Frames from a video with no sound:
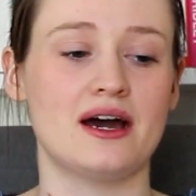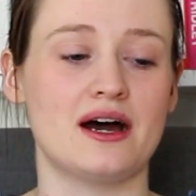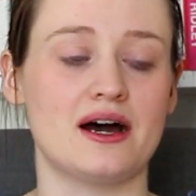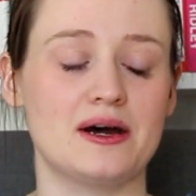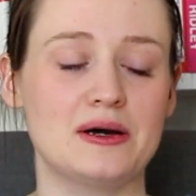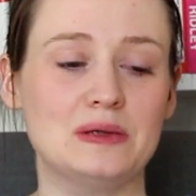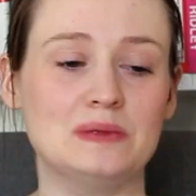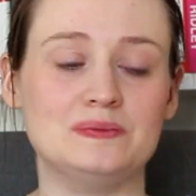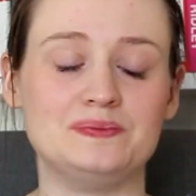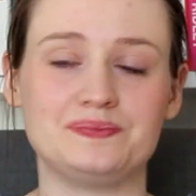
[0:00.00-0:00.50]

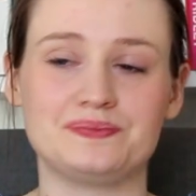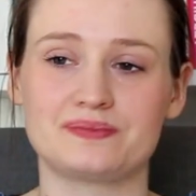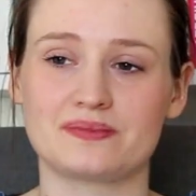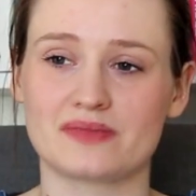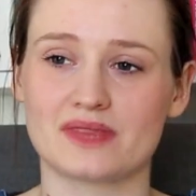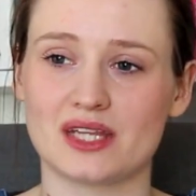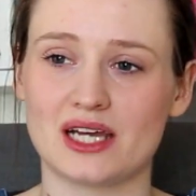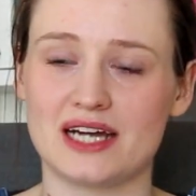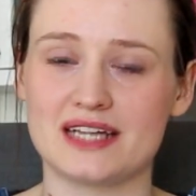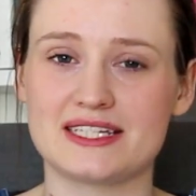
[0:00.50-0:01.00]

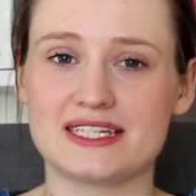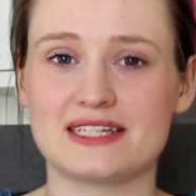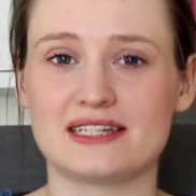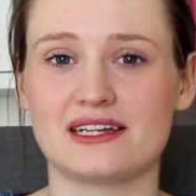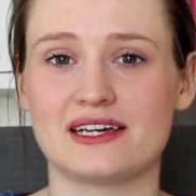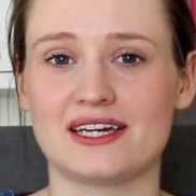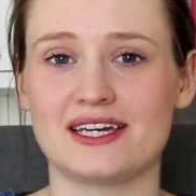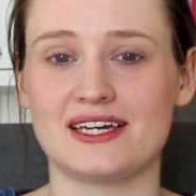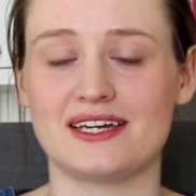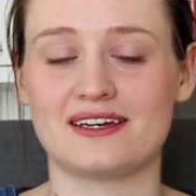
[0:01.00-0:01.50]
I did
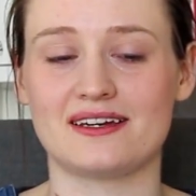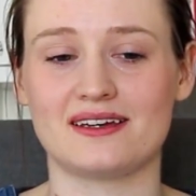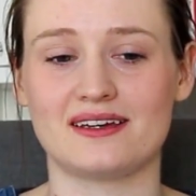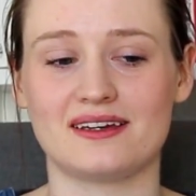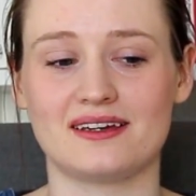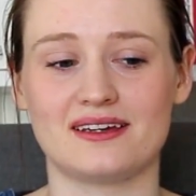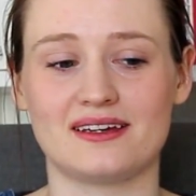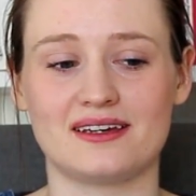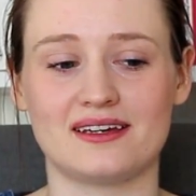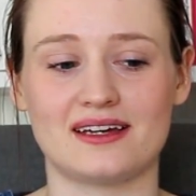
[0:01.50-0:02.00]
like
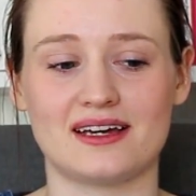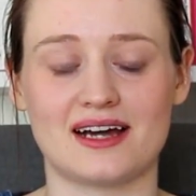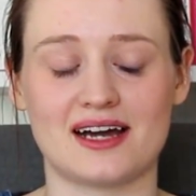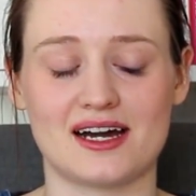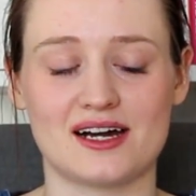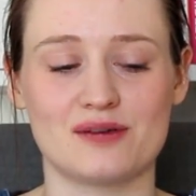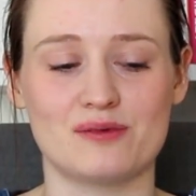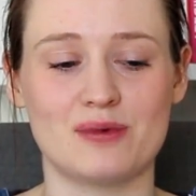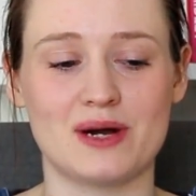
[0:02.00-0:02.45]
how